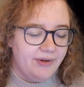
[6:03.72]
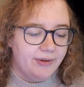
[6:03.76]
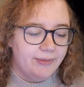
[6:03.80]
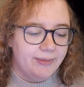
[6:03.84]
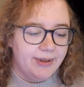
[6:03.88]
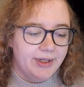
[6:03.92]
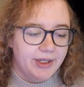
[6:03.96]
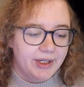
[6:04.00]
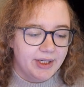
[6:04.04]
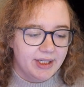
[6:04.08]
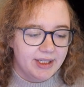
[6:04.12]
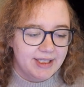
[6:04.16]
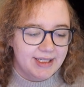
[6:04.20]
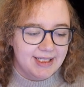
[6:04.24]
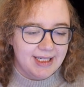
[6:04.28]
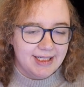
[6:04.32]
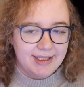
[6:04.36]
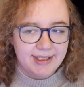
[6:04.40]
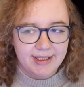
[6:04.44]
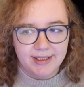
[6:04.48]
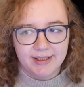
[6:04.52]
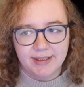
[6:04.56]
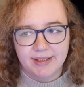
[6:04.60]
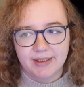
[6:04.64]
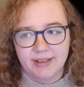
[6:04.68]
to reach a
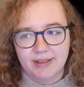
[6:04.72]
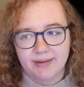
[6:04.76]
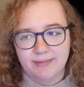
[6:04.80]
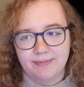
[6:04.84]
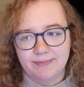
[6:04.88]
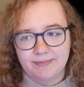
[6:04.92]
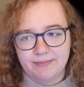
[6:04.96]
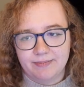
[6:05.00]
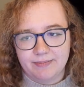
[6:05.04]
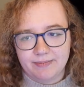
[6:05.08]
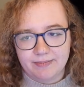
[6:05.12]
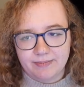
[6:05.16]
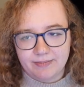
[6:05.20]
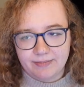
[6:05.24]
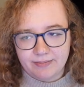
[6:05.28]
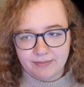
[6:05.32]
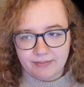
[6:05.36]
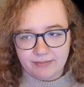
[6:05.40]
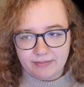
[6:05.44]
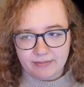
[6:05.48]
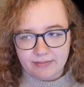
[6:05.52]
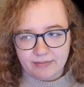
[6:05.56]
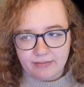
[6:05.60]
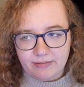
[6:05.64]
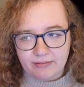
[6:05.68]
consensus.
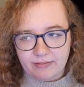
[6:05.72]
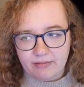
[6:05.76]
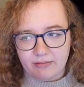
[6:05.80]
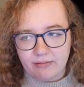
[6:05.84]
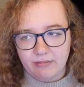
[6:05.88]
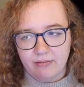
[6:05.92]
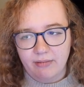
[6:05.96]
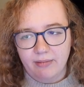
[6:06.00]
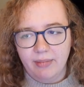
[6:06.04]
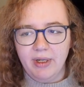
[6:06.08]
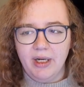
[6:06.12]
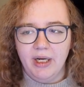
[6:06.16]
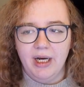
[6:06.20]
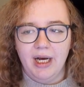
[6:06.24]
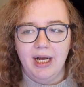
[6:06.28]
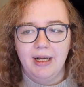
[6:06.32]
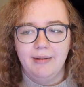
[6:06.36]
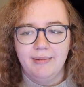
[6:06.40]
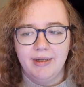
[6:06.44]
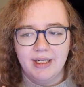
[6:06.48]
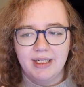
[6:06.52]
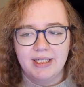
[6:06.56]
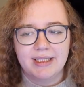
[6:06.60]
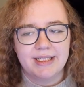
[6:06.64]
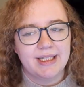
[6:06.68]
But I'm
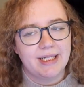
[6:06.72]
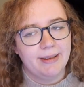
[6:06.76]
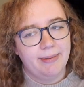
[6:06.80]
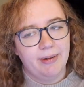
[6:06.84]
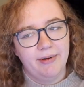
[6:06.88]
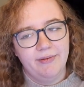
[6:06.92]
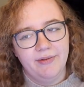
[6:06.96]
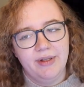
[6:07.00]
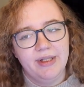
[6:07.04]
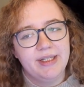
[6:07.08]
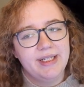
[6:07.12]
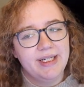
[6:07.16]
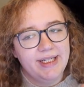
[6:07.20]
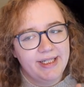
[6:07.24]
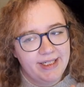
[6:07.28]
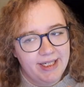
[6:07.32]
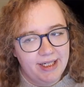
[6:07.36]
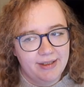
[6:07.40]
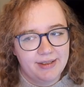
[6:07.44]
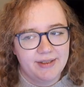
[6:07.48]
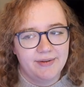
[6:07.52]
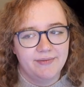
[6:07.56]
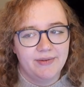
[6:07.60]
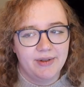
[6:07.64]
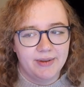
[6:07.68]
going to skip over the
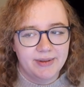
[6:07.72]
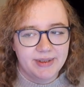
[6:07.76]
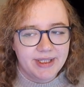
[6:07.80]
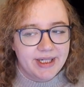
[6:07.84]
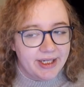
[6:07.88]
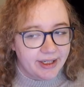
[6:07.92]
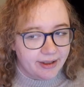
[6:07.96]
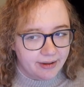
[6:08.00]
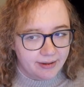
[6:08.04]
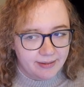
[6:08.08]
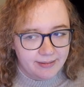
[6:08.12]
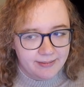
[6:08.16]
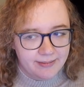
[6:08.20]
details of those here.